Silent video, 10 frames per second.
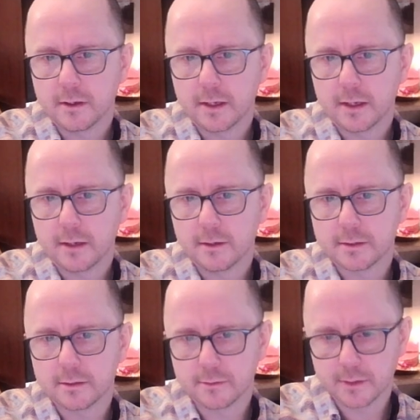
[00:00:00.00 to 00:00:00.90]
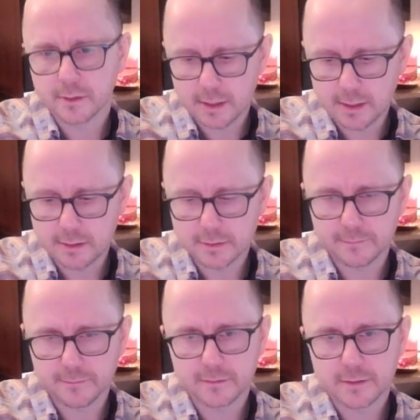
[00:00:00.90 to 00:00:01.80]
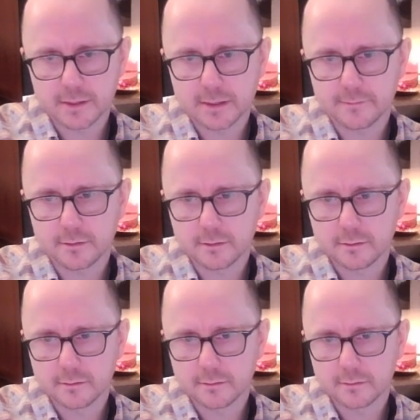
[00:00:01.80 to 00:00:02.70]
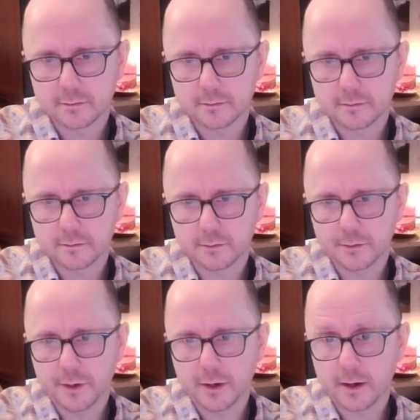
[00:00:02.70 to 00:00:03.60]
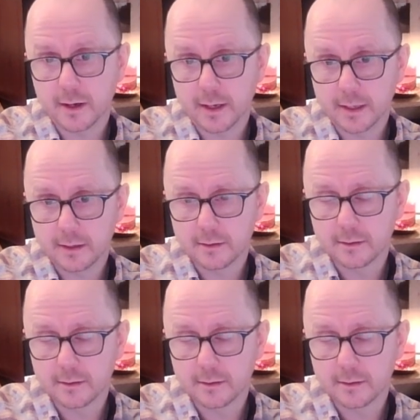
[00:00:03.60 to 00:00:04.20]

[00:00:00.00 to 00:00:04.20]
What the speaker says: This little guy here is a 5, 6, 7, or 9,